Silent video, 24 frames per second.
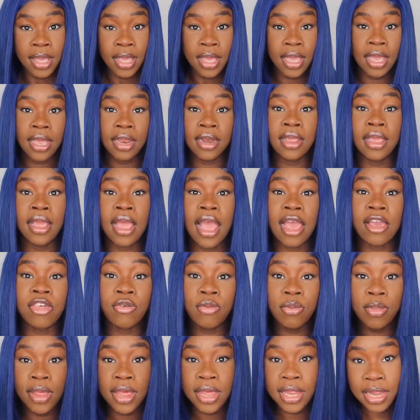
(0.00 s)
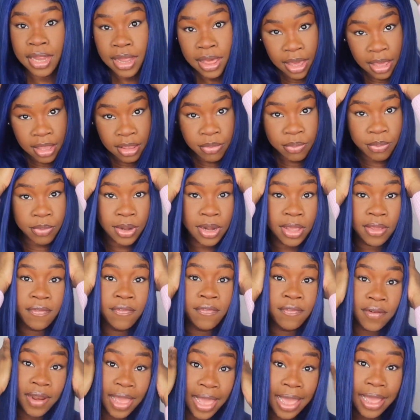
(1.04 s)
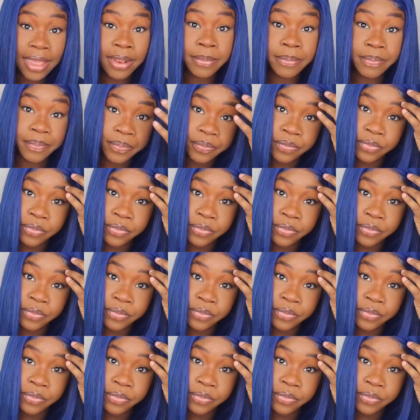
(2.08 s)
And it actually lays pretty flat.